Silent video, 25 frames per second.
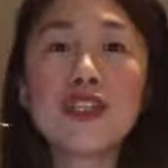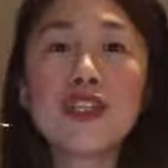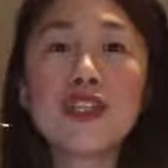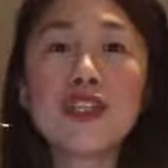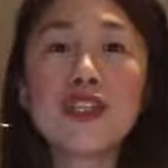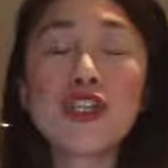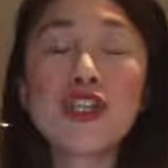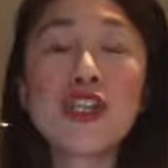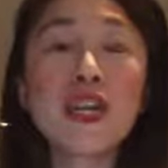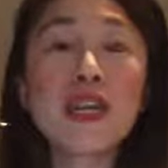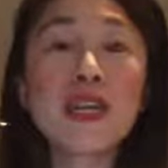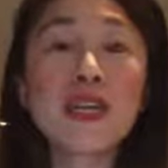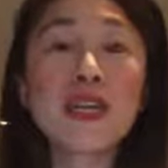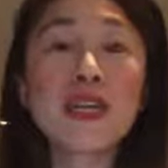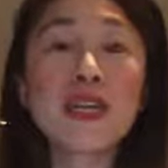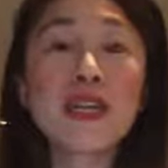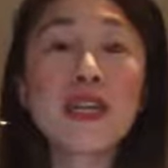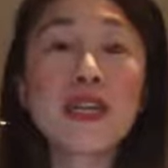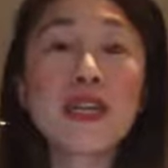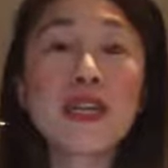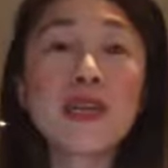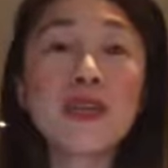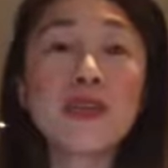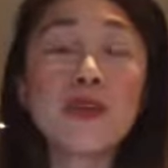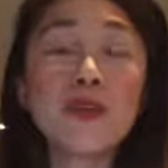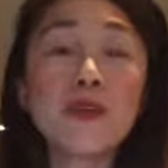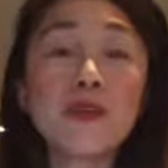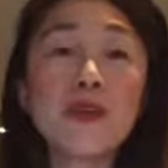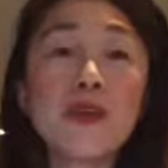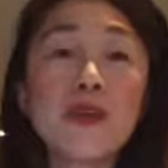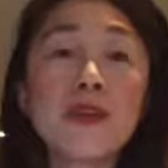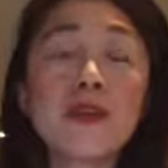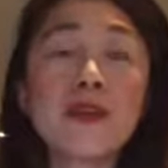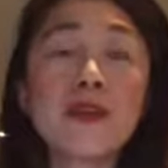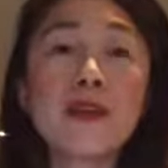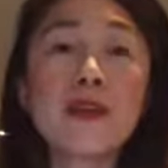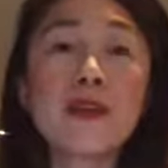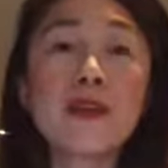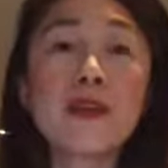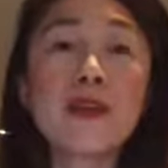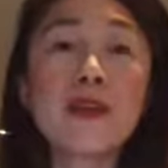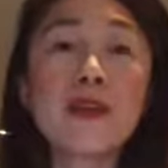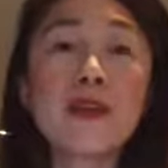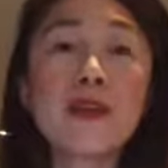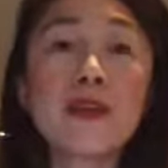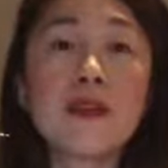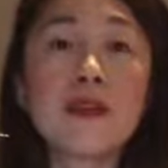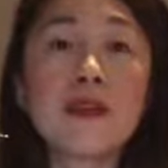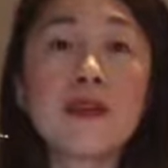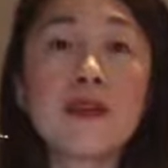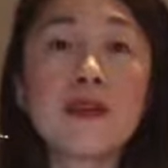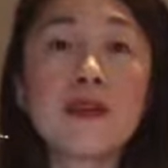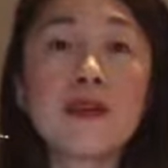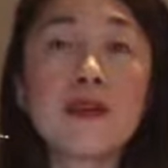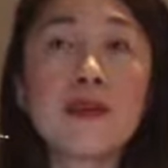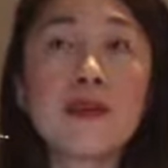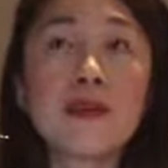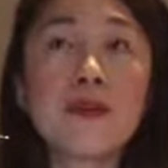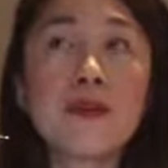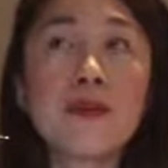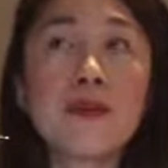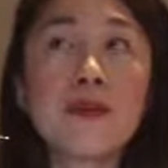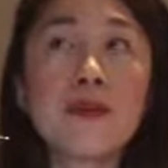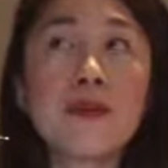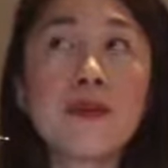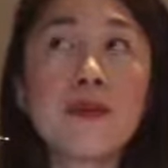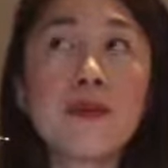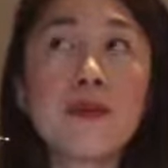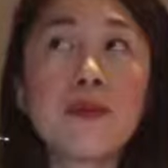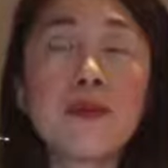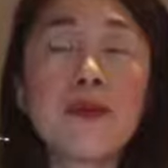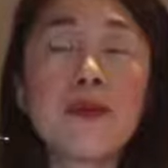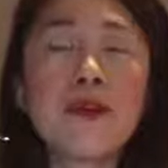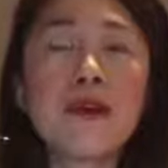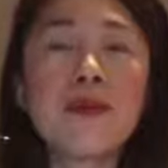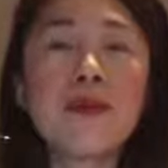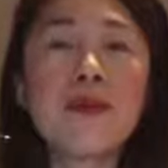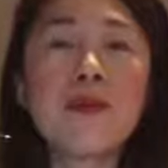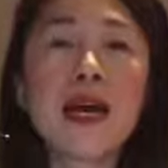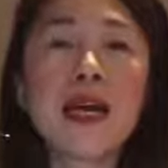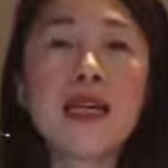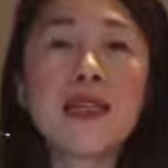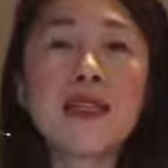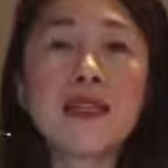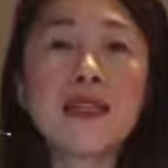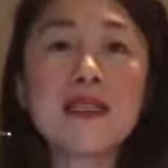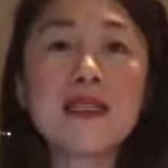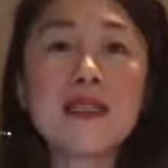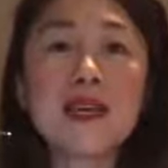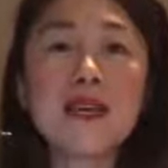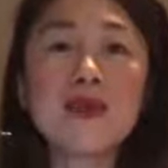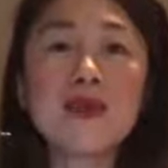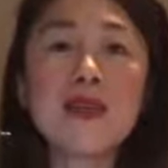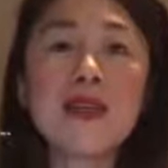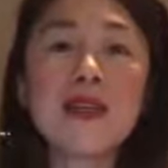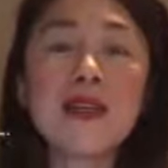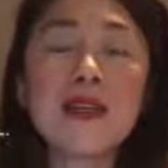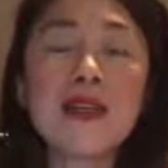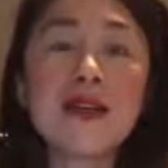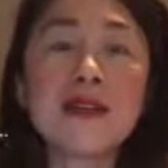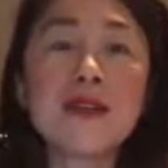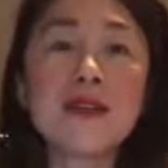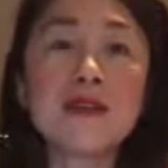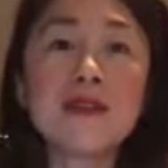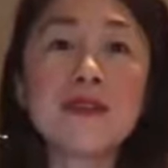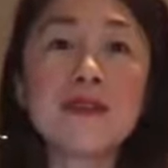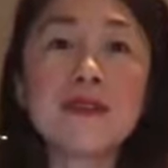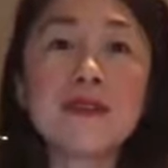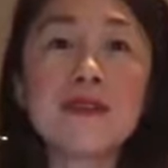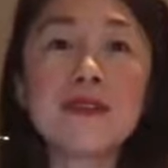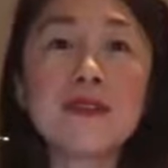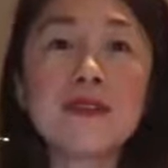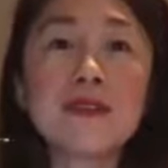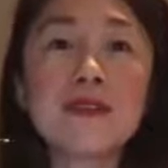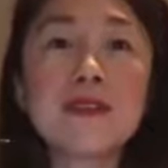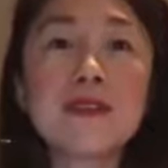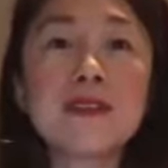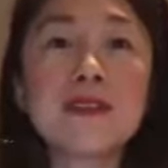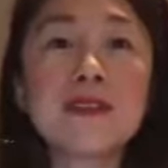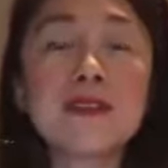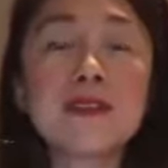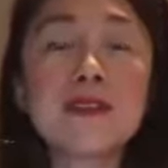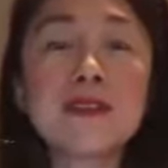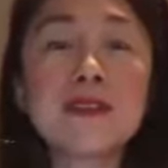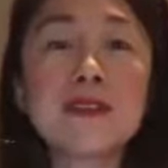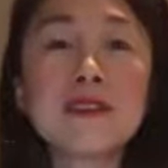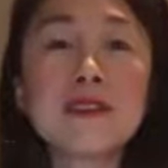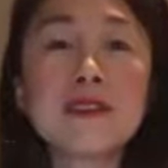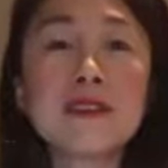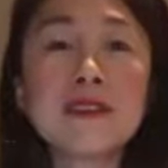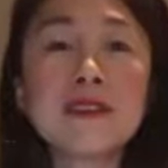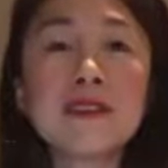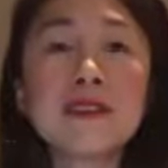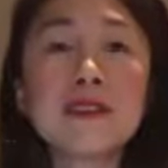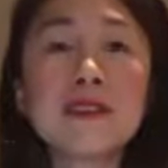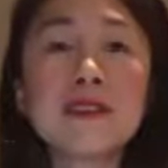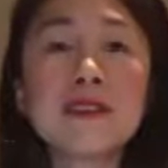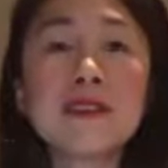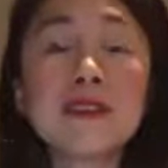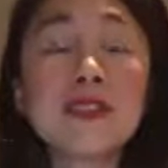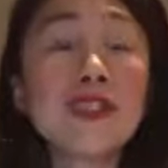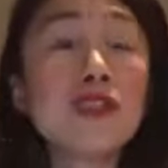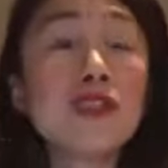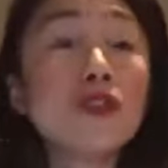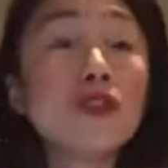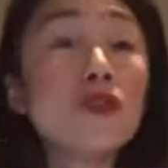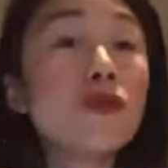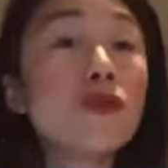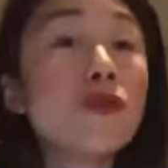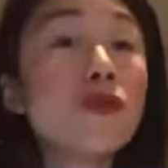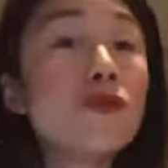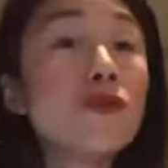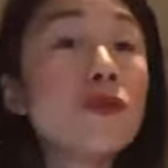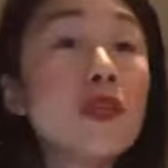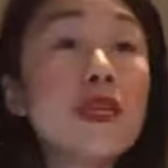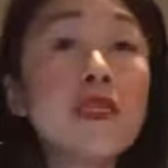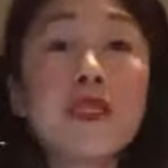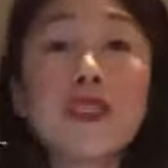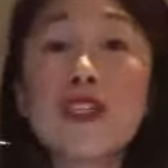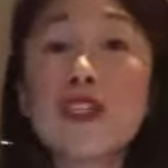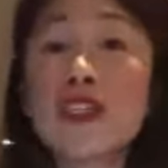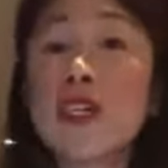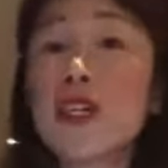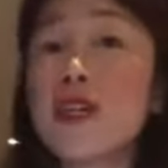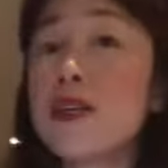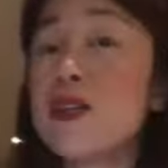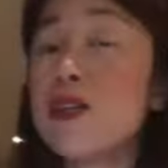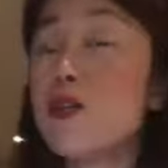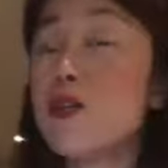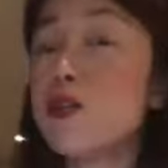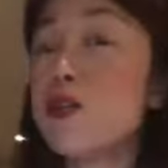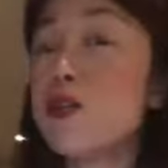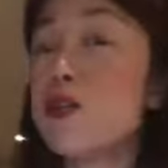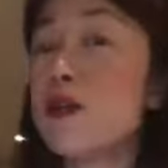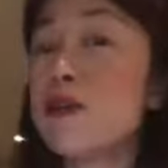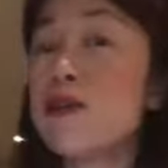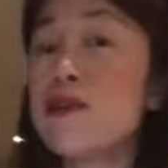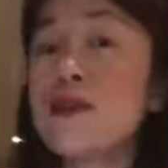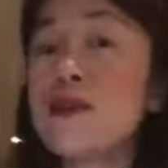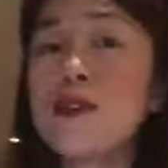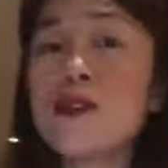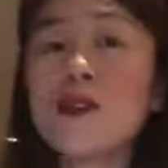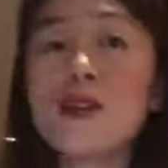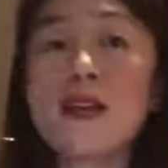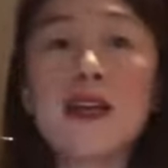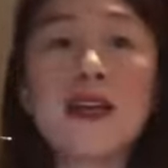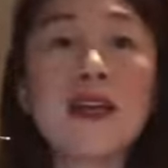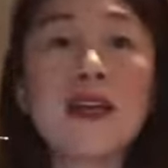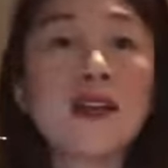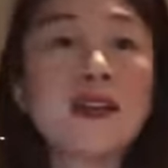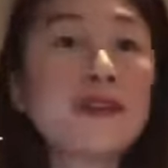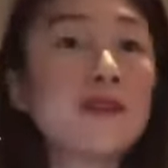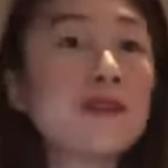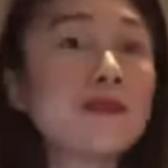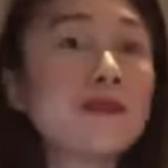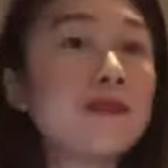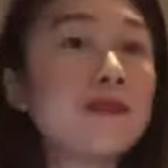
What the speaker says: checking in with where your mind is at right now. There's no need to change wherever you're at.